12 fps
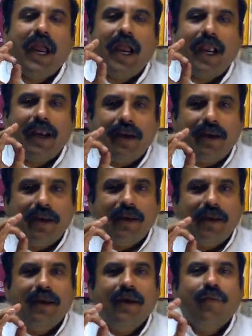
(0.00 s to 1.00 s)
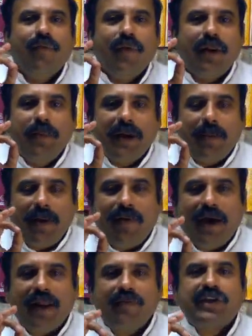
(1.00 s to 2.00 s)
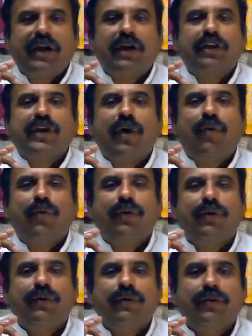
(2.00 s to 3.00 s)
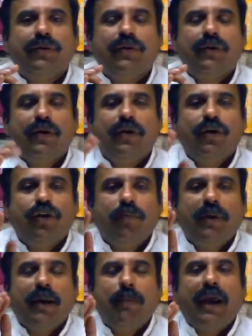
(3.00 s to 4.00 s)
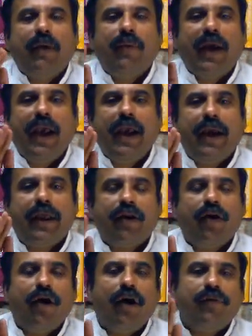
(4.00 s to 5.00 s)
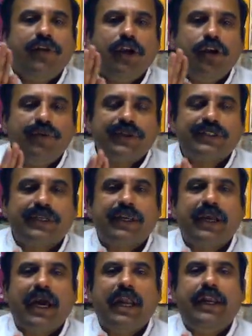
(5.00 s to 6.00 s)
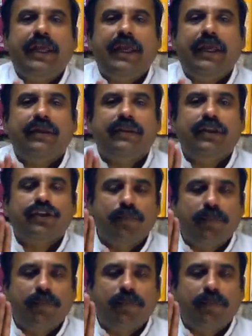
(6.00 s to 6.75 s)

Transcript: And when you become aware of subtle sound, you become aware of the universal reality, the